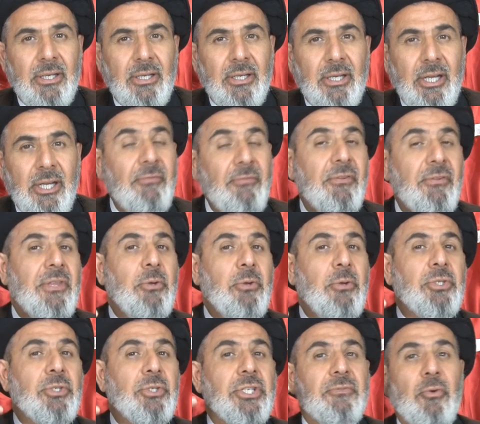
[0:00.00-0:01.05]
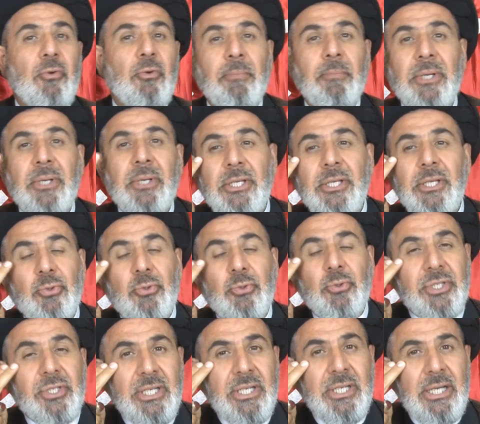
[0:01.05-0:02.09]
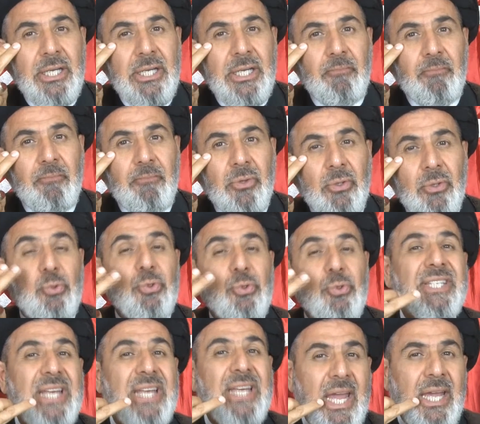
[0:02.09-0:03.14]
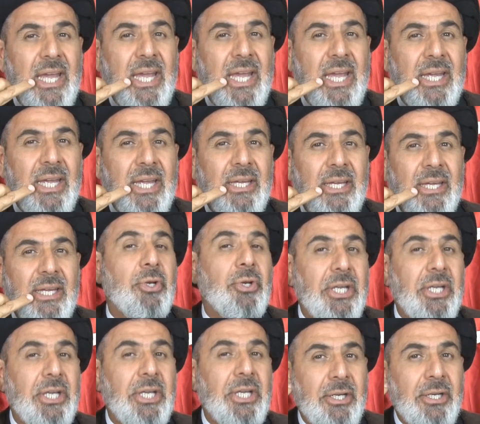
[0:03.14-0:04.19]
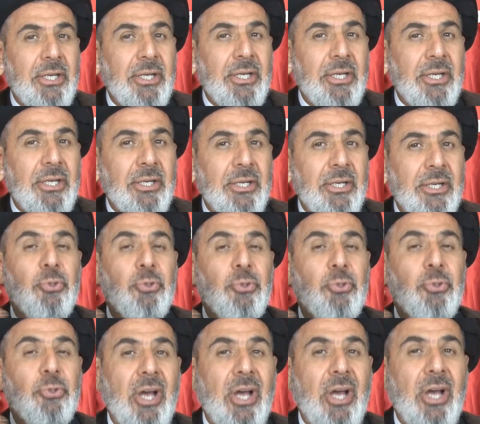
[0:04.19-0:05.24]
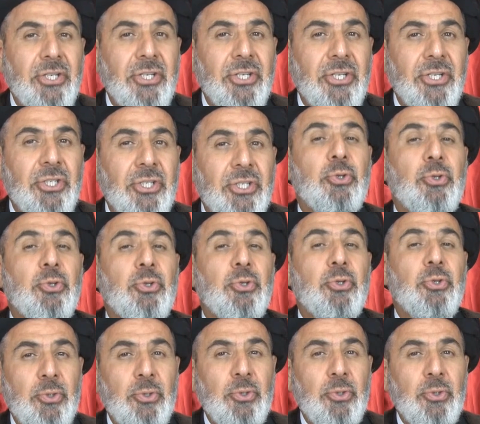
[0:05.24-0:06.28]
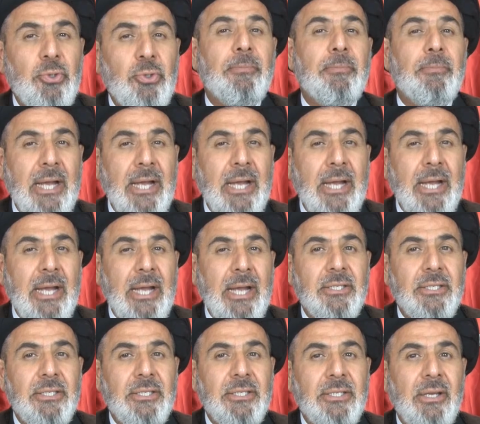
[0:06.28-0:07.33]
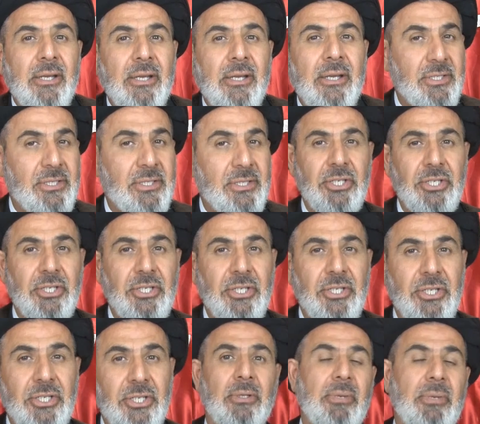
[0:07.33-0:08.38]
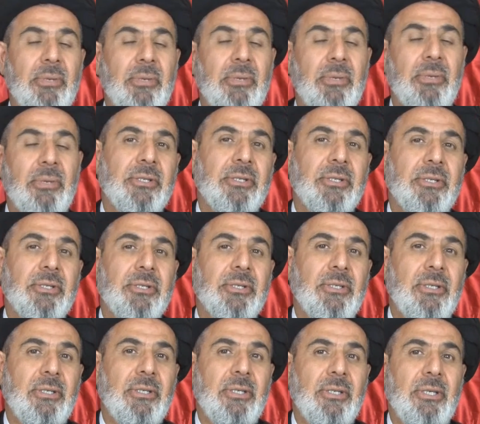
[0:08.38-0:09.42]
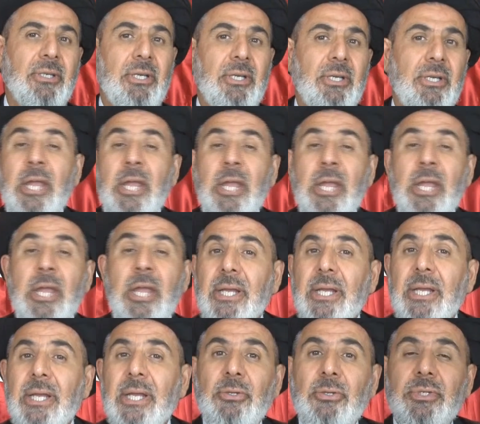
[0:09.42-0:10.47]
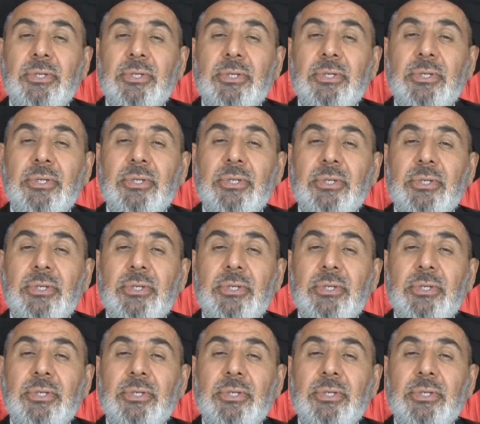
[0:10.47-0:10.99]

Everything which is forbidden to see, to say, to hear, to touch, to do, to practice. This is sensual pleasure. Ibn Khaldun says,